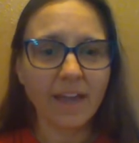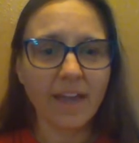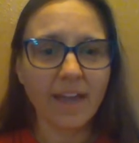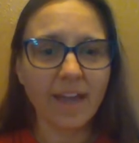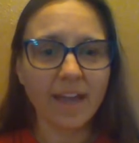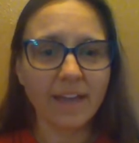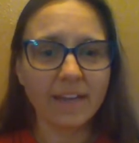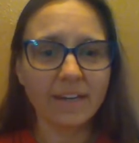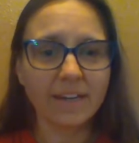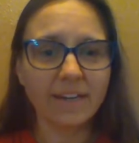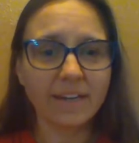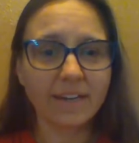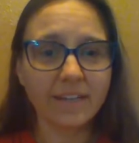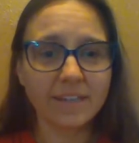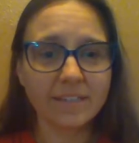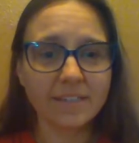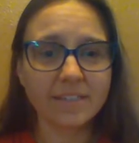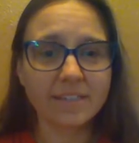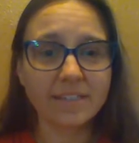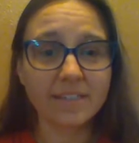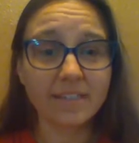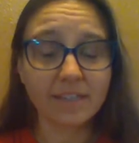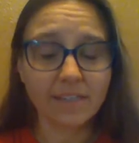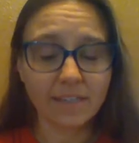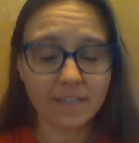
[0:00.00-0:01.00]
and it
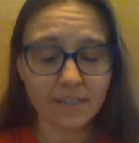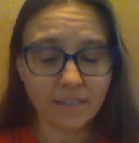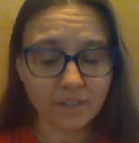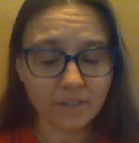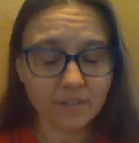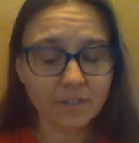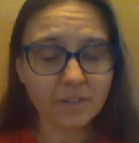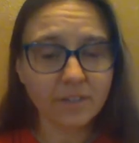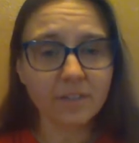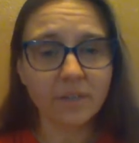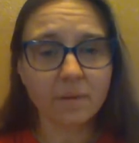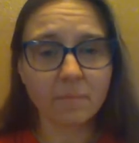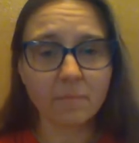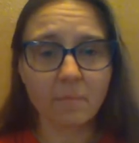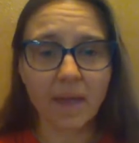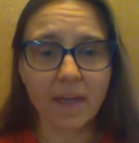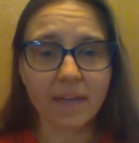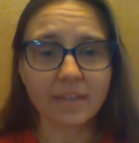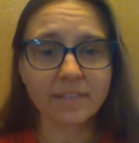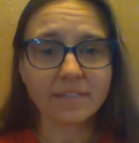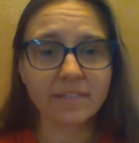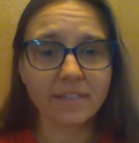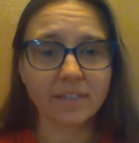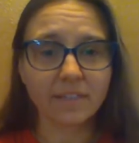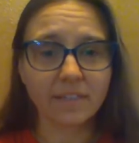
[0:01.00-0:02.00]
is clearly a
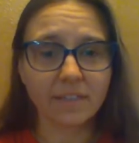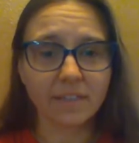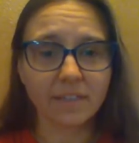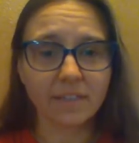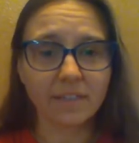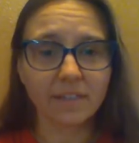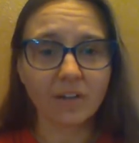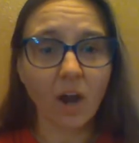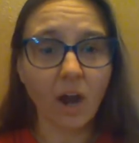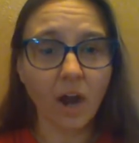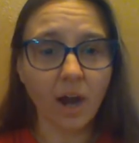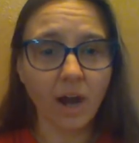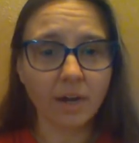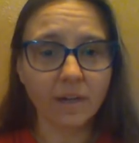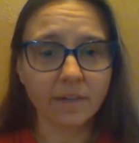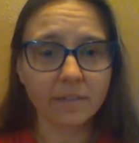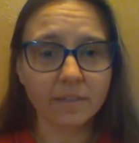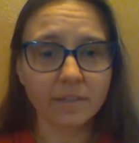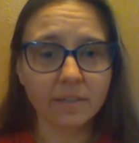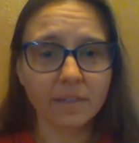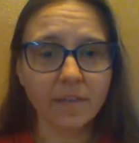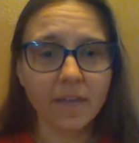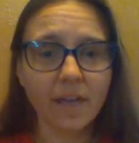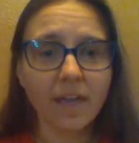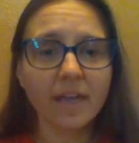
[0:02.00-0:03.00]
masculine
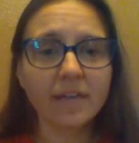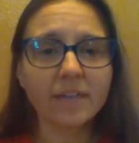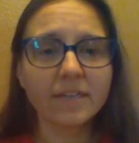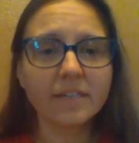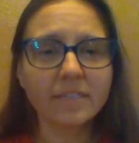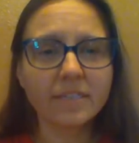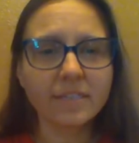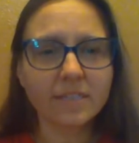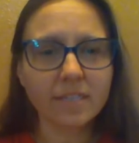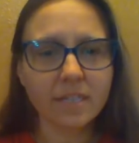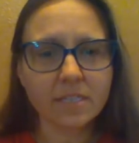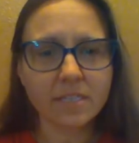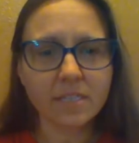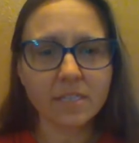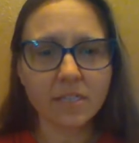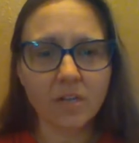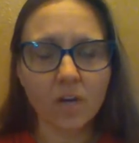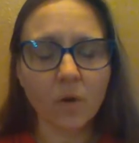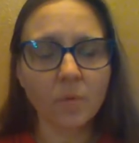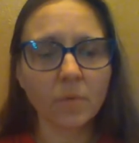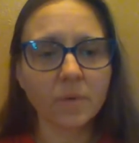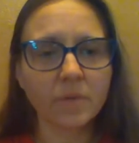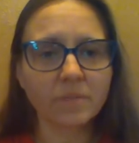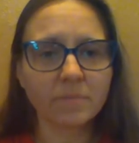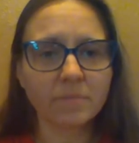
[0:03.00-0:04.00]
card doesn't
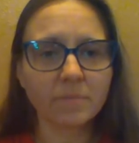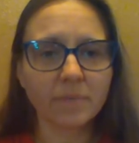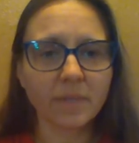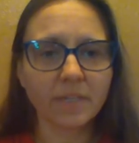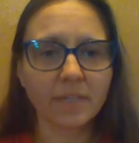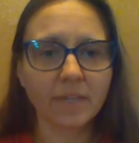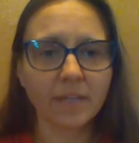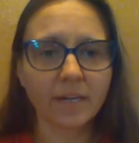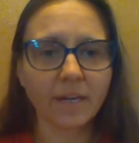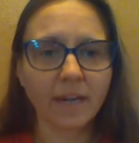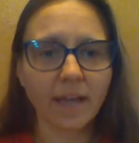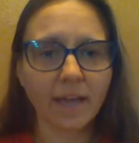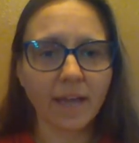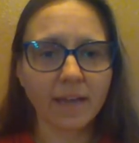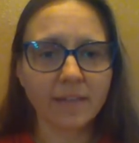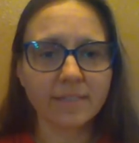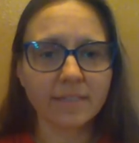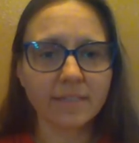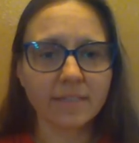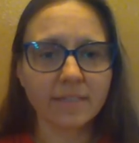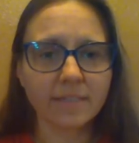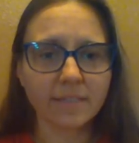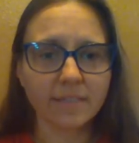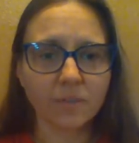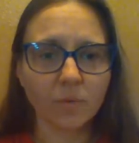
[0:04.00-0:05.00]
always mean that it has
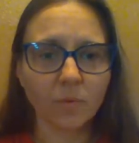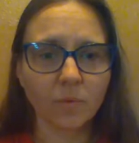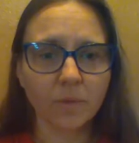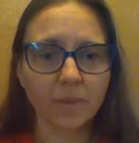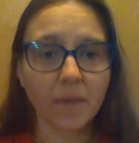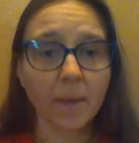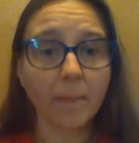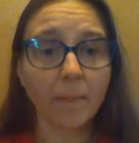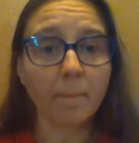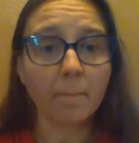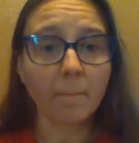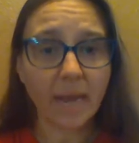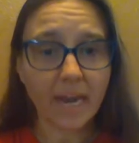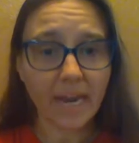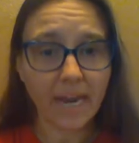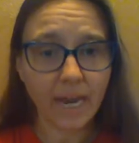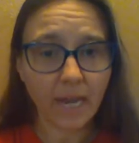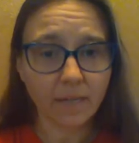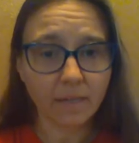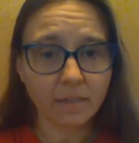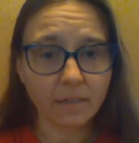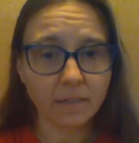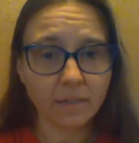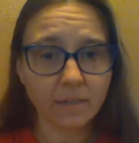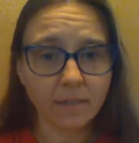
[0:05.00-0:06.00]
to deal with a
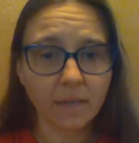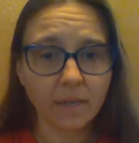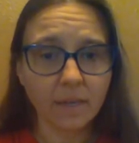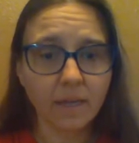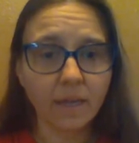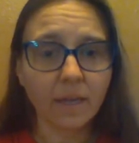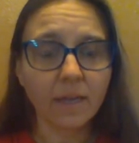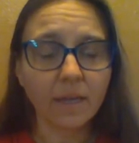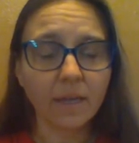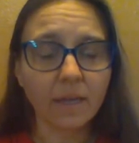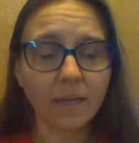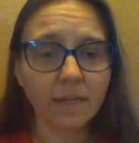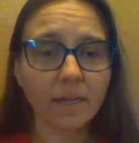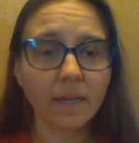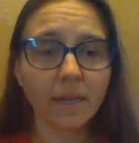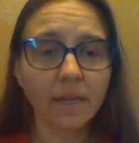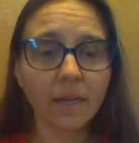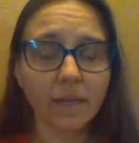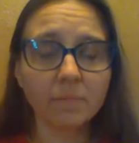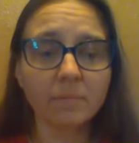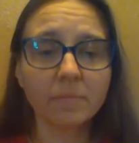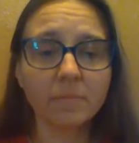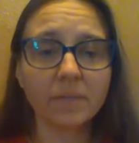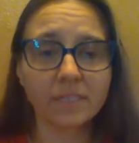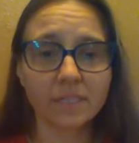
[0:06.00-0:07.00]
man. It
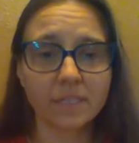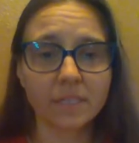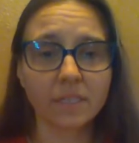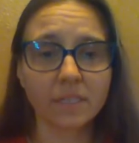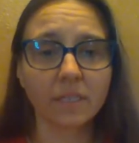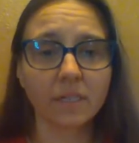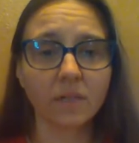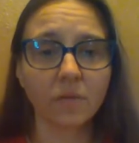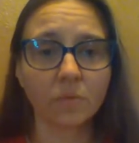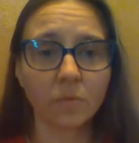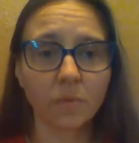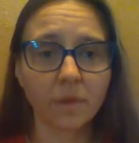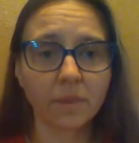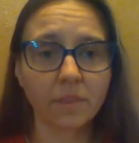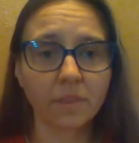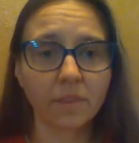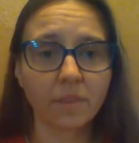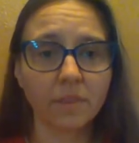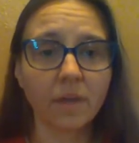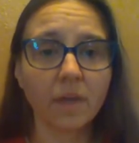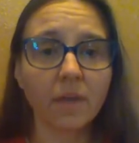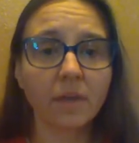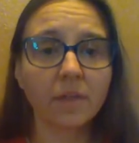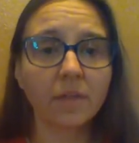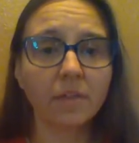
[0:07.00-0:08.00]
can be dealing with
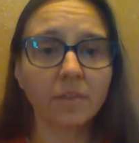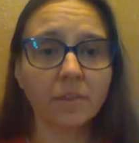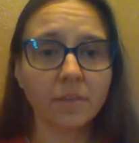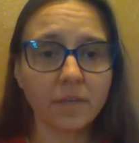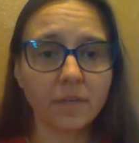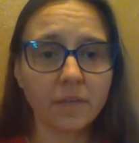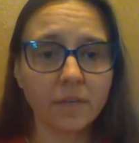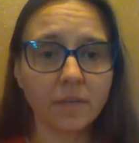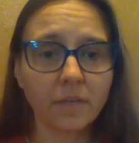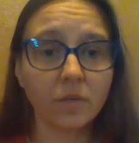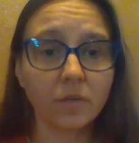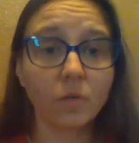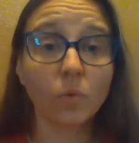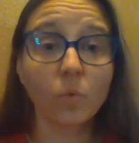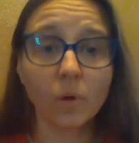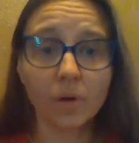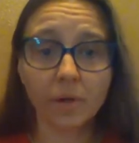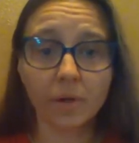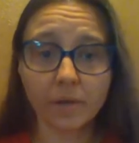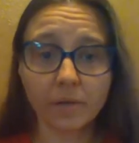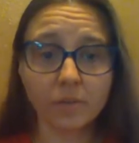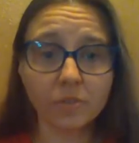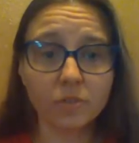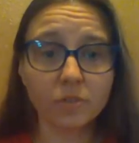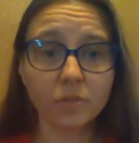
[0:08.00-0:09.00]
the
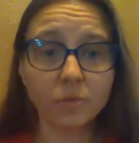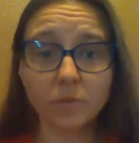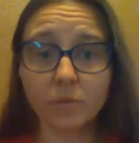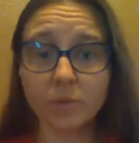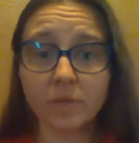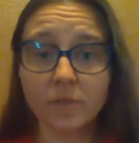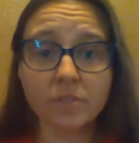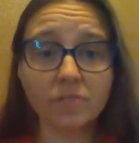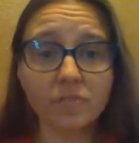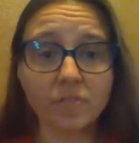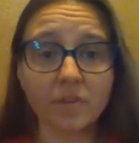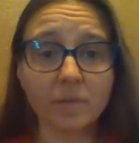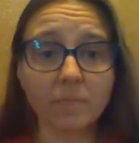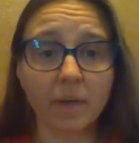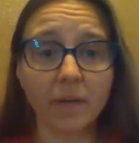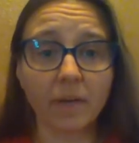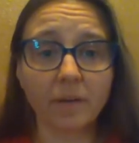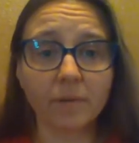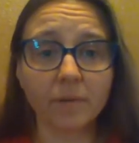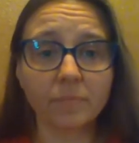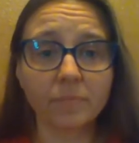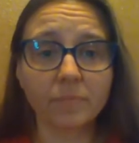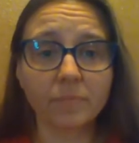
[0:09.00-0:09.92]
querent who is female.